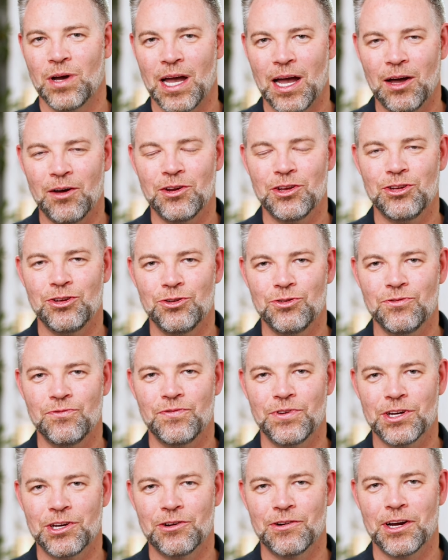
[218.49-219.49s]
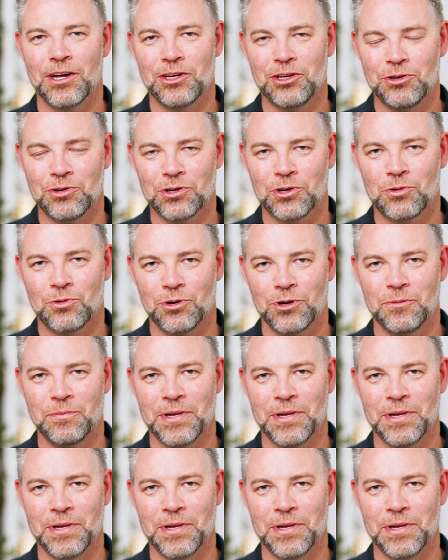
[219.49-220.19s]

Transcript: How do you figure out your core